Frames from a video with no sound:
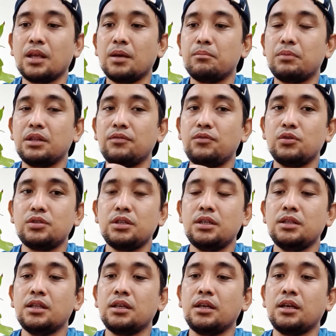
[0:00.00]
But if you see
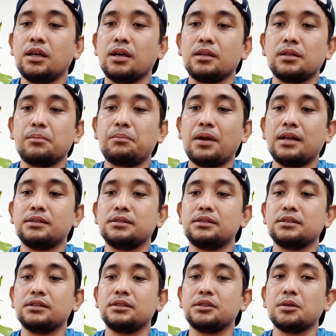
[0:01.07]
the plants
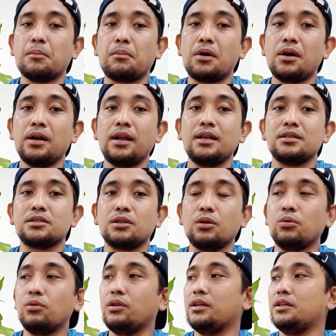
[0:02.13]
is burning
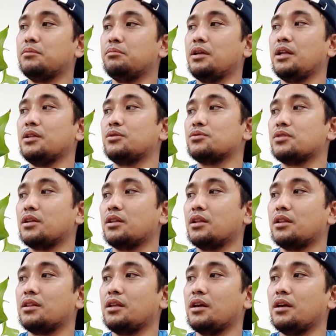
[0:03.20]
slowly, meaning to say
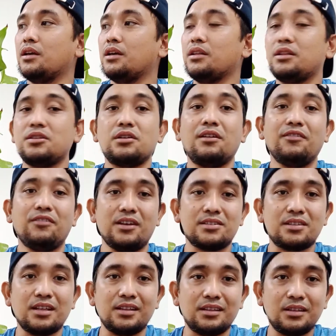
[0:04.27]
that it is
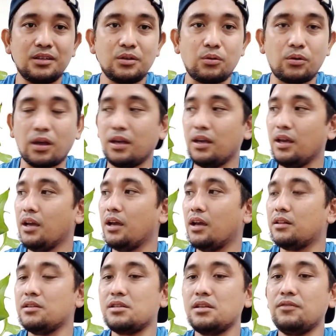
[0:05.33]
infested. Okay, it
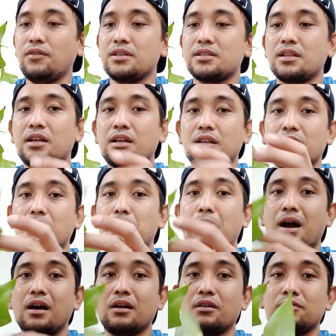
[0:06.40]
is infested at the
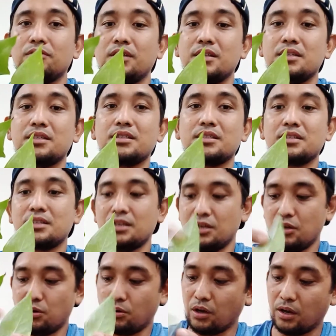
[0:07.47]
back of this.
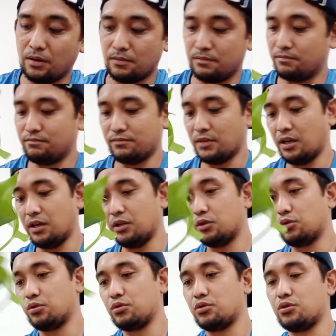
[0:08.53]
Okay, I
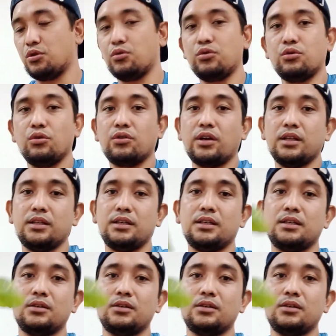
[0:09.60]
show you already.